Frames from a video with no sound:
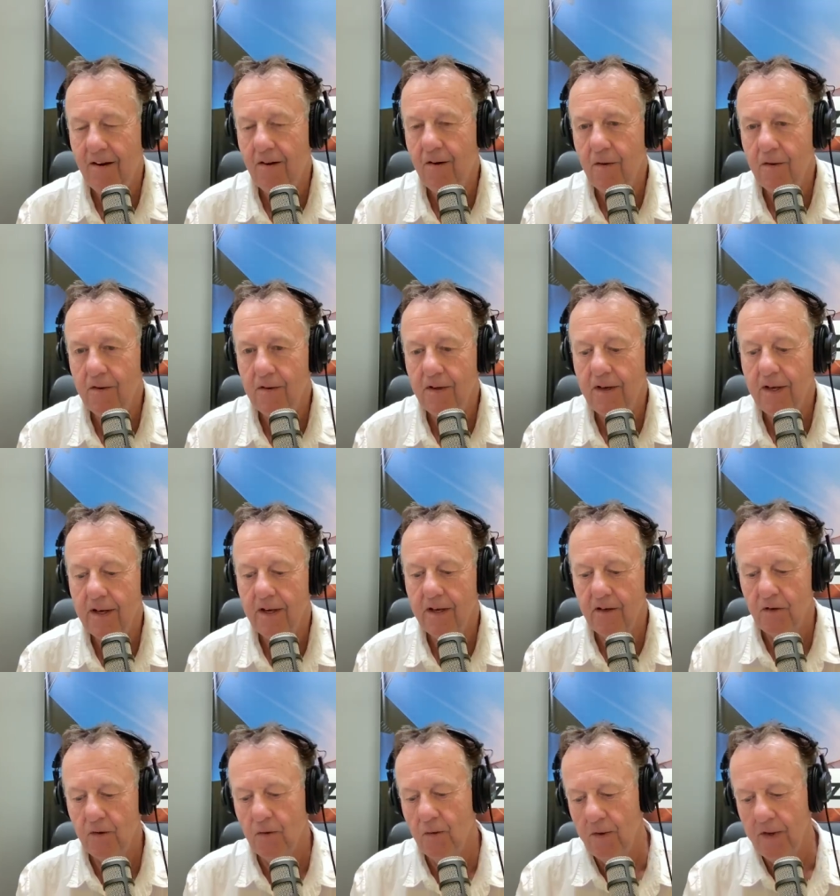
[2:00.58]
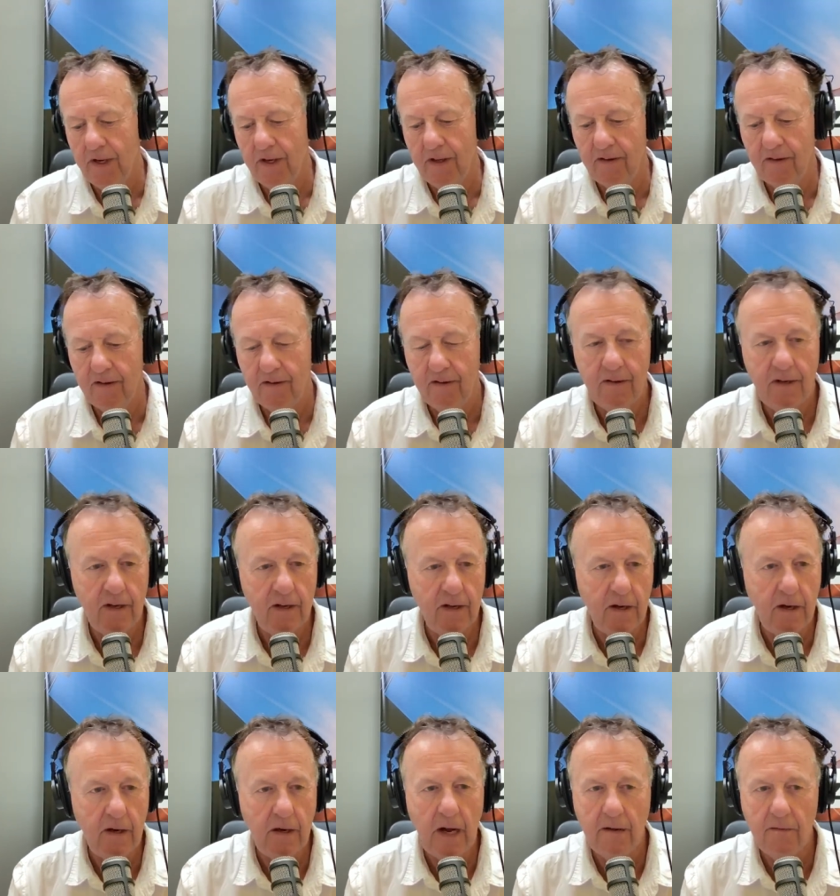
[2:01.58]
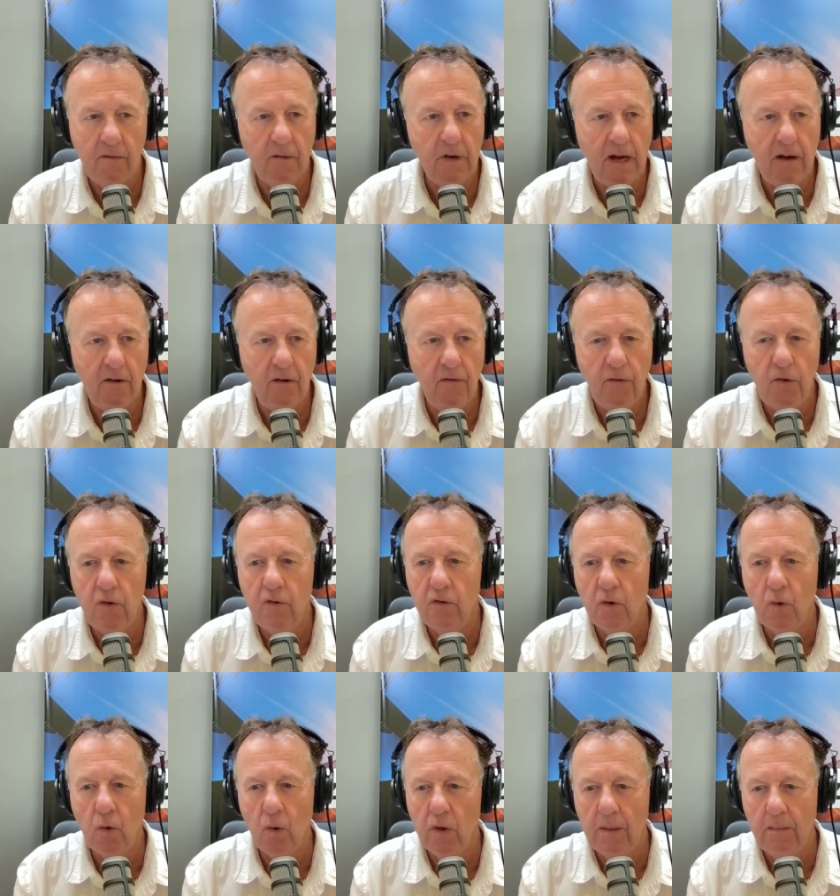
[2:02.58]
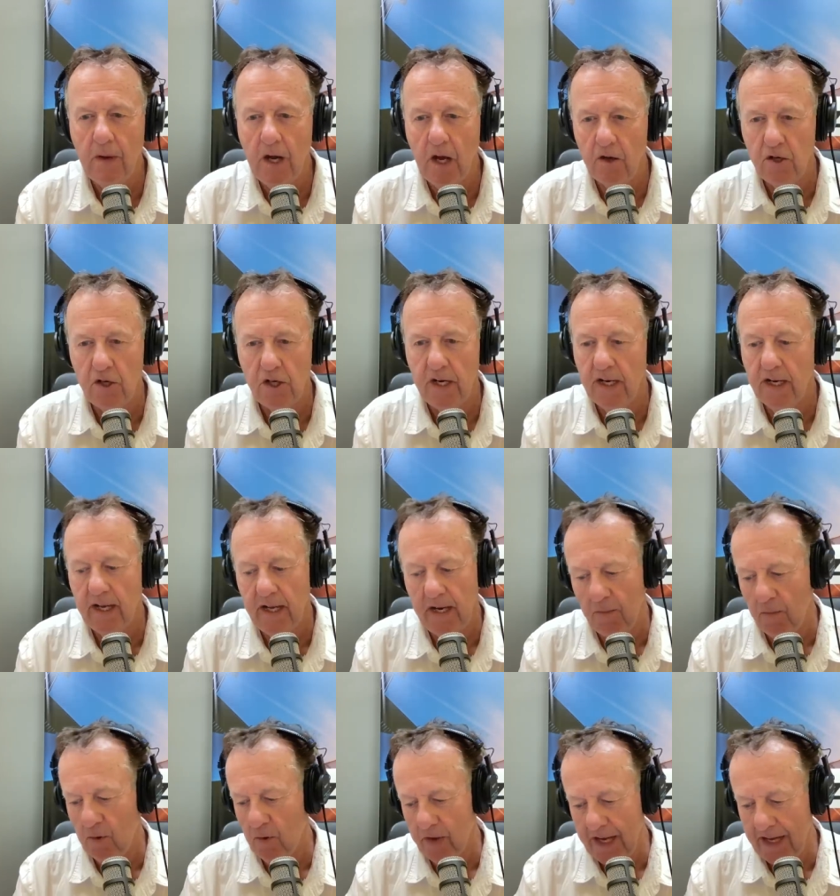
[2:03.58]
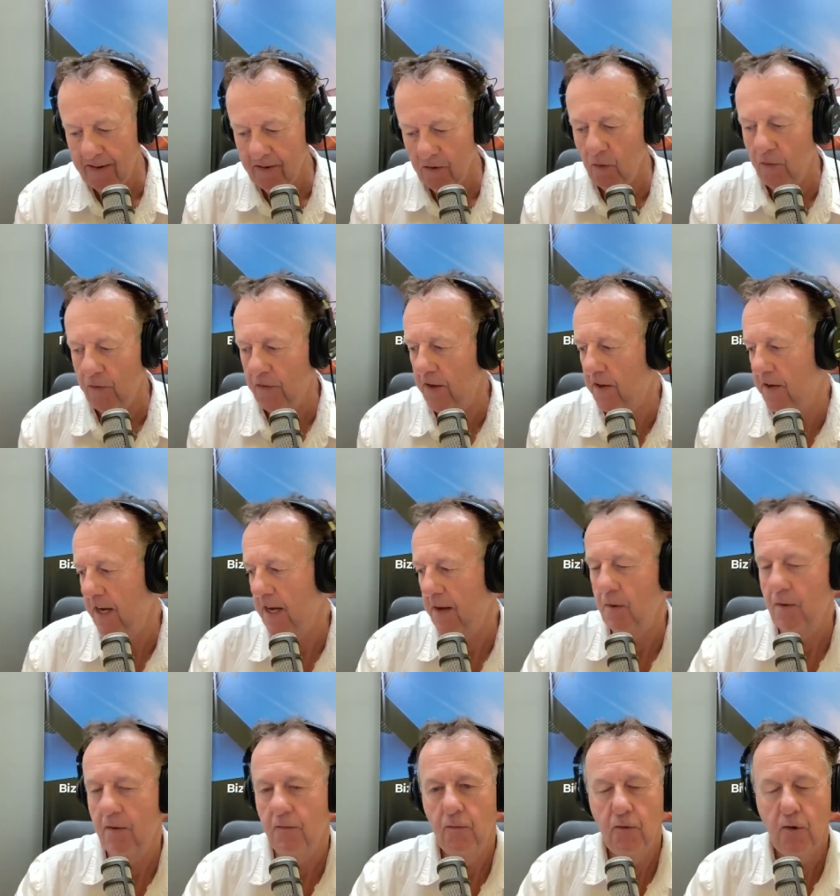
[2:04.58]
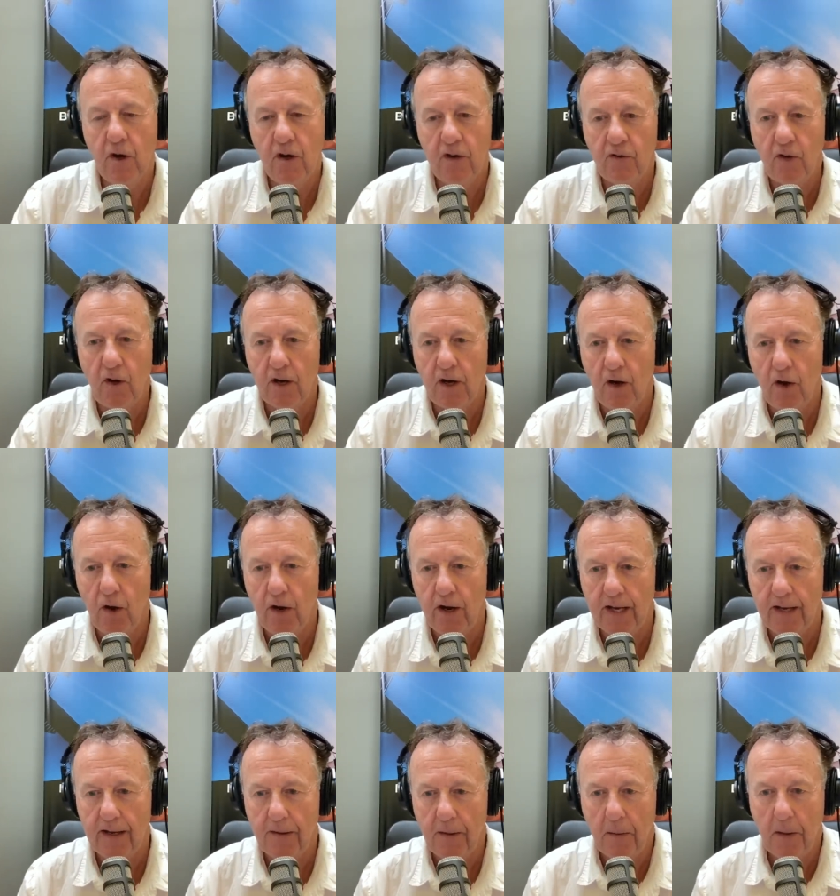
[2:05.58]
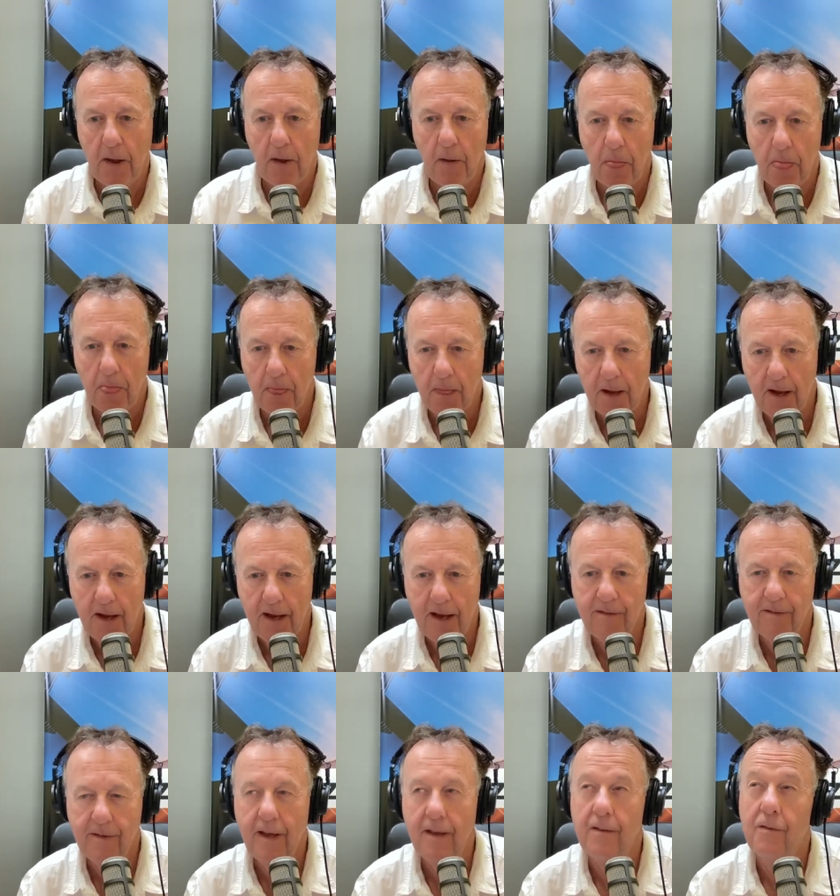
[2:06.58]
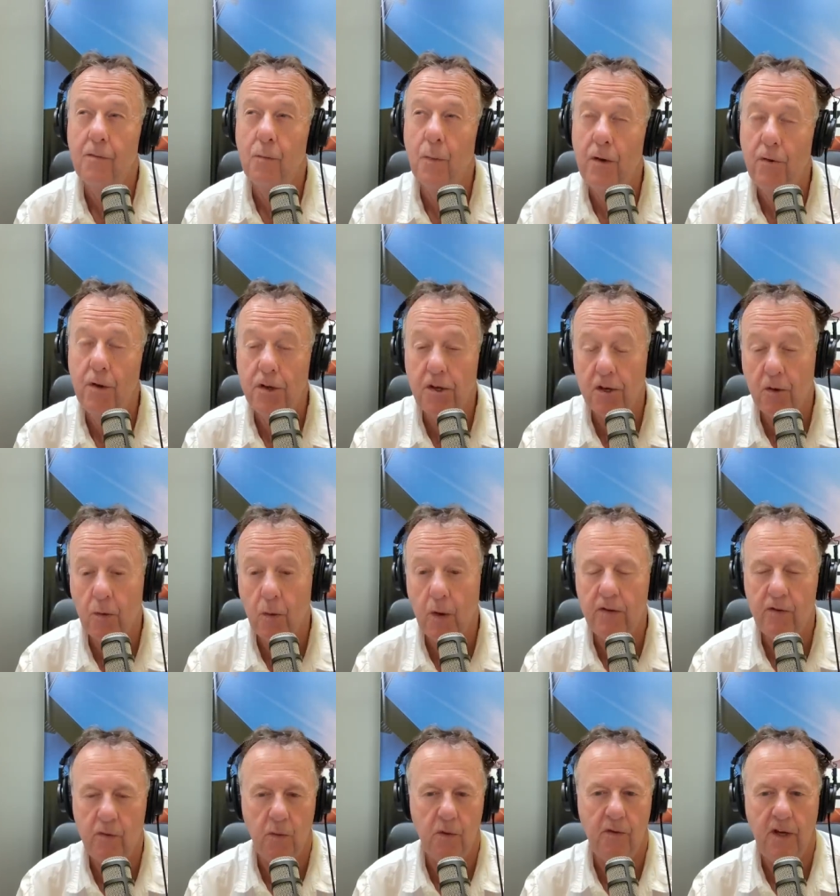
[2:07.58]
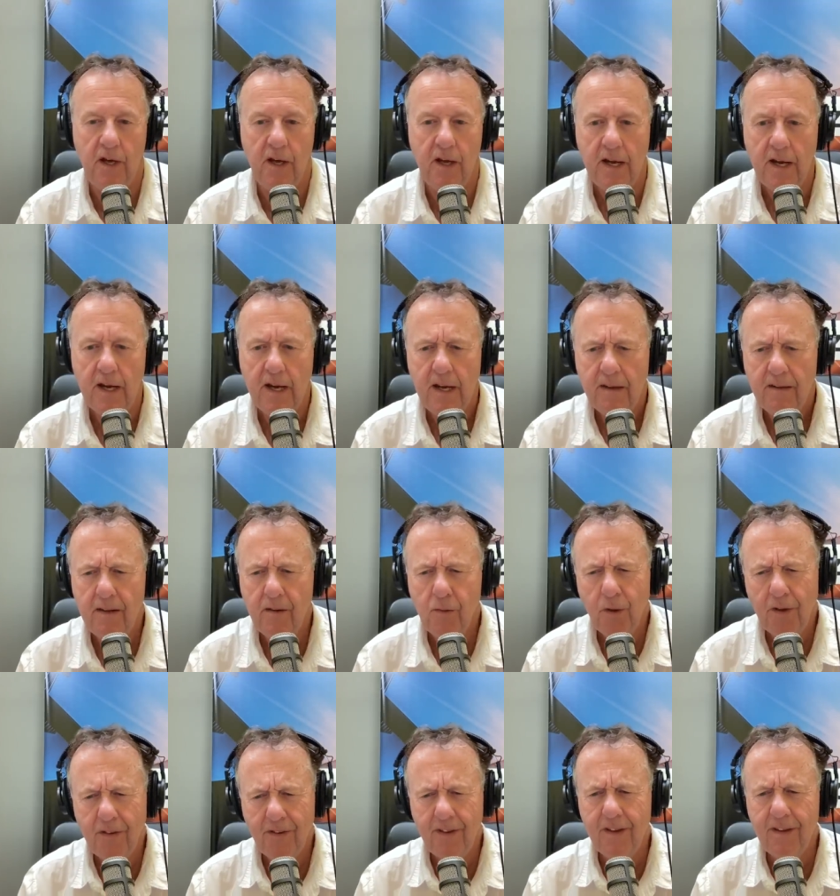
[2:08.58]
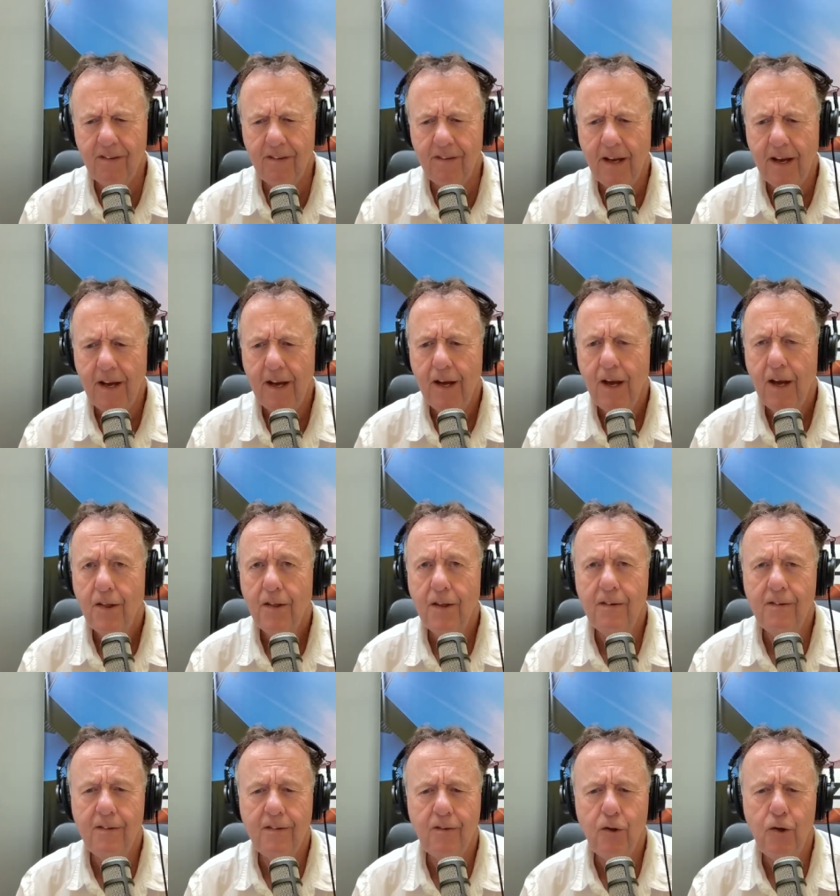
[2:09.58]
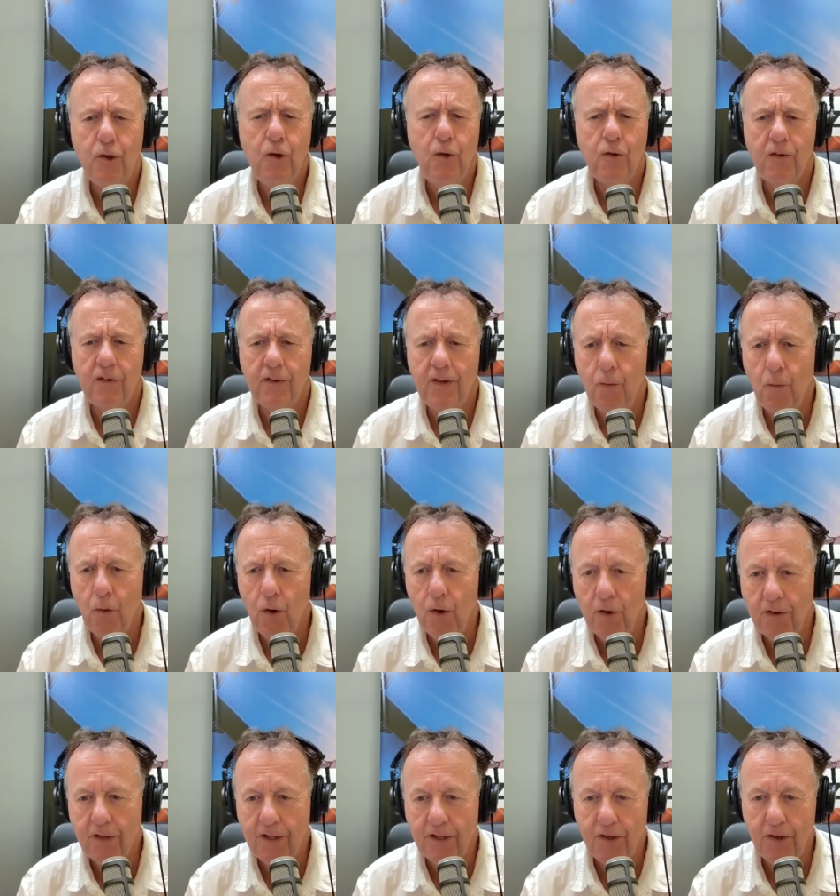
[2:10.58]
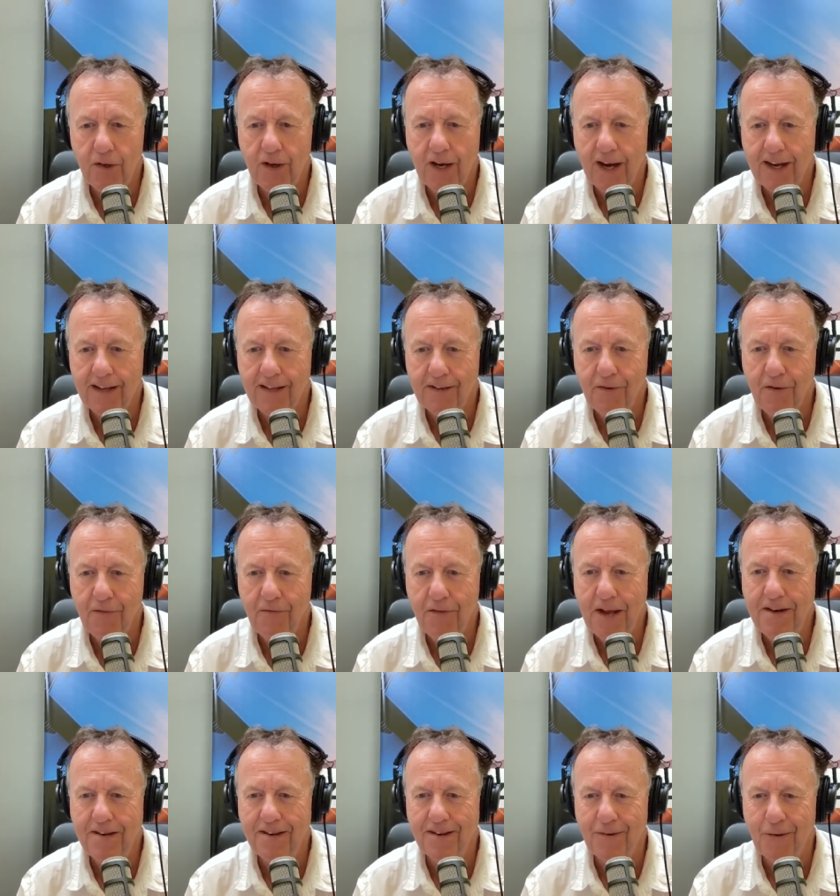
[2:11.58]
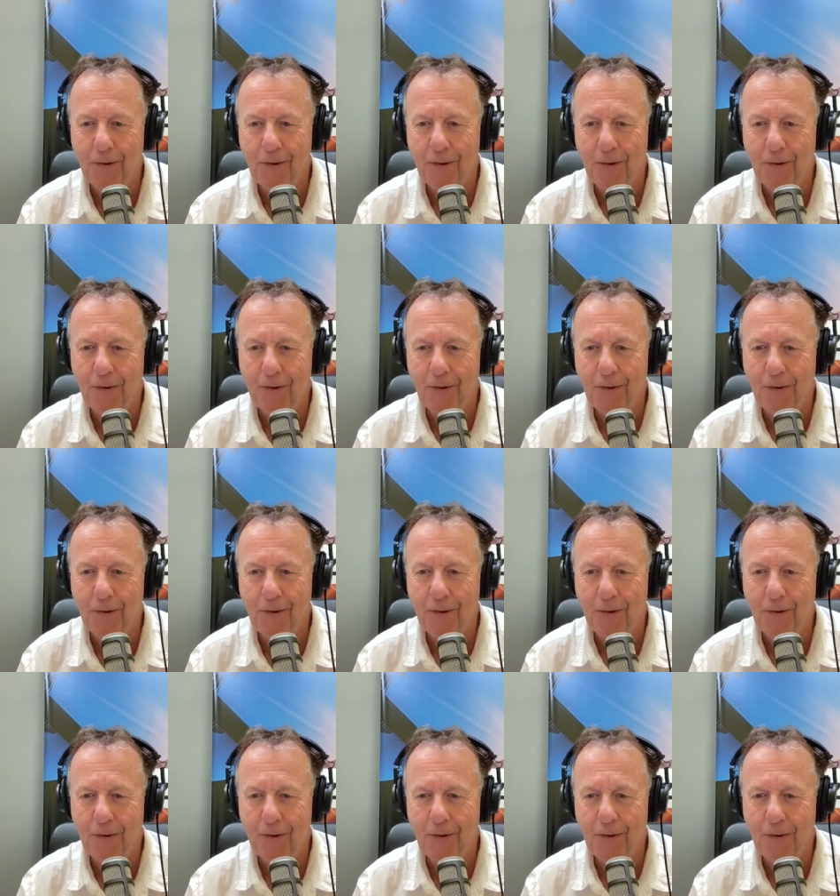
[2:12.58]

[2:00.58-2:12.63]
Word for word: hours a day, Sean. It's uh, I, I, refuse to call them load shedding anymore. That's off the table. We've got to start learning. Um, as, as when Richard Quest was here, he says, What's this, this cutesy word that you guys have invented